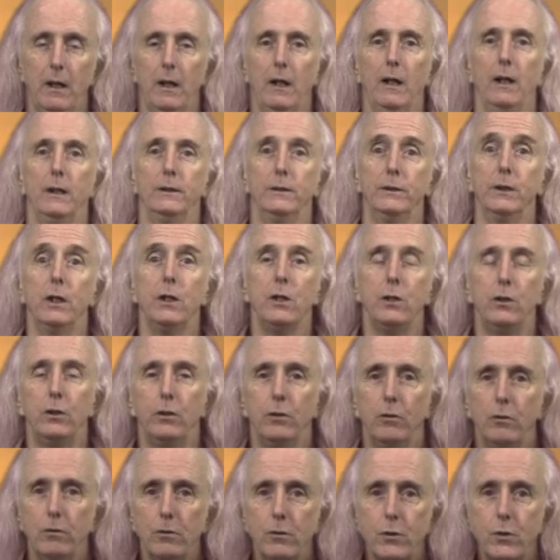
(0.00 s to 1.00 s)
and
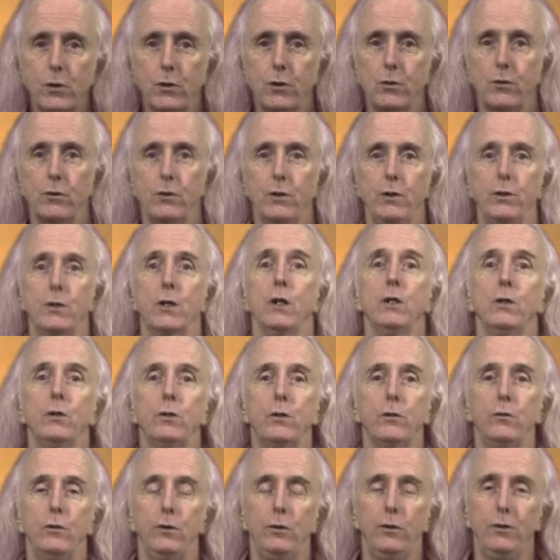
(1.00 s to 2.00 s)
your choice
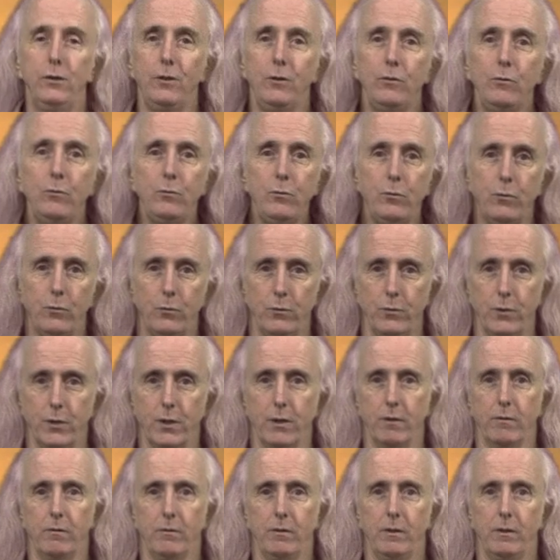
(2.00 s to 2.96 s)
to use